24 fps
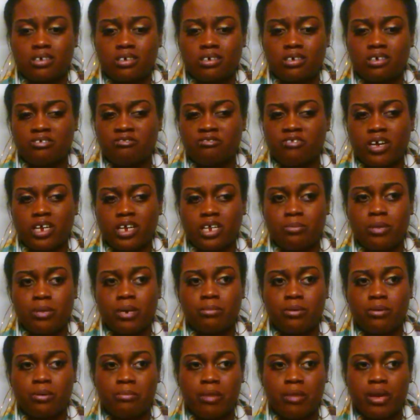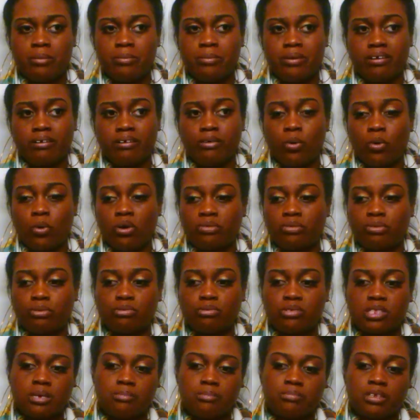Your family member may be going through
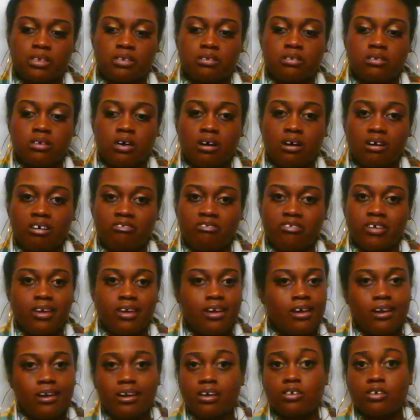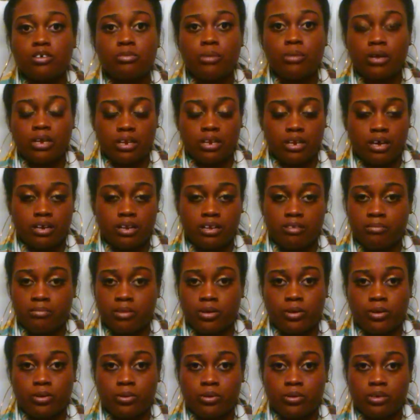something tough and you may not
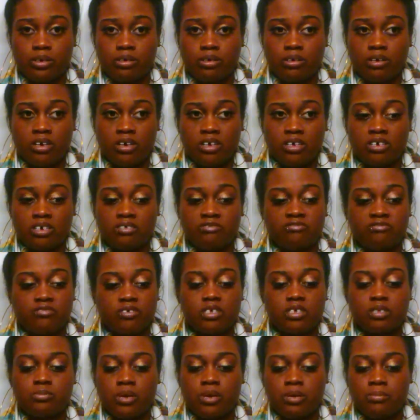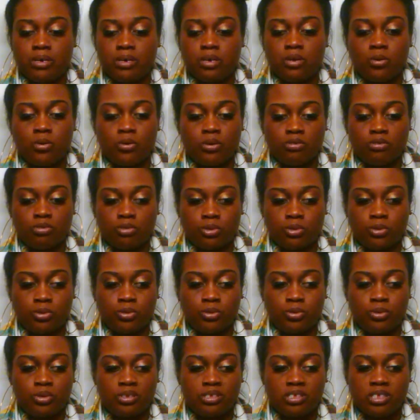even know it. Your friends may be going
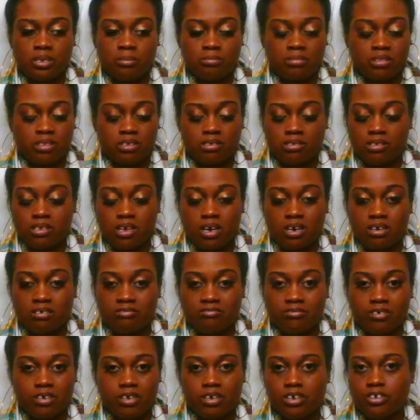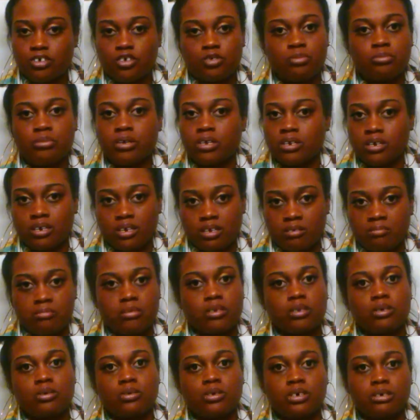through something tough and you may not
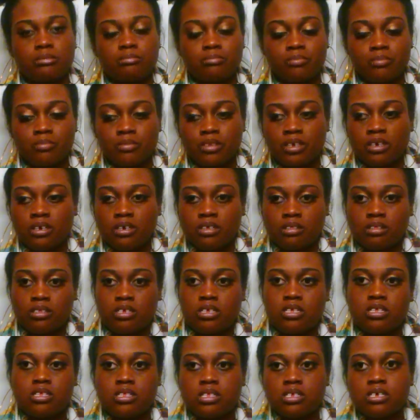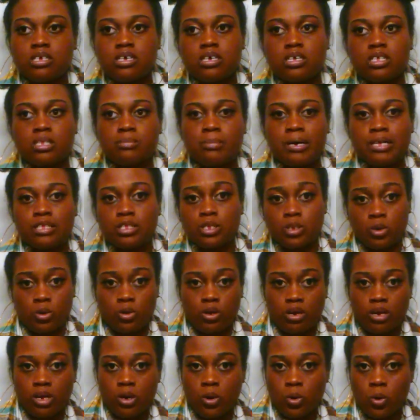even know it. This is my
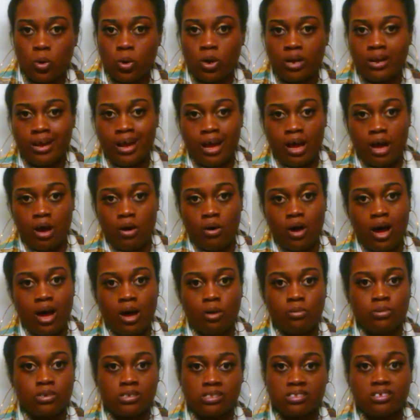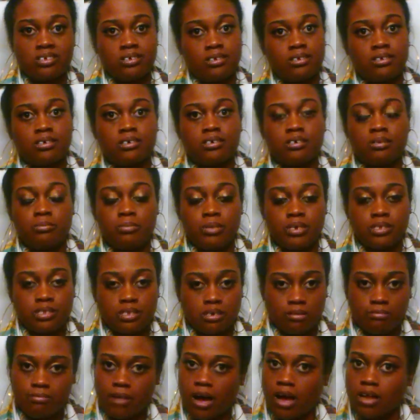story on how I was in a
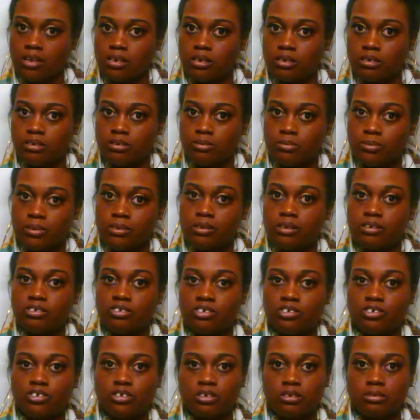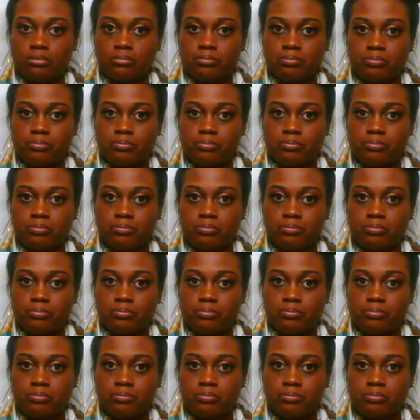domestic violence relationship.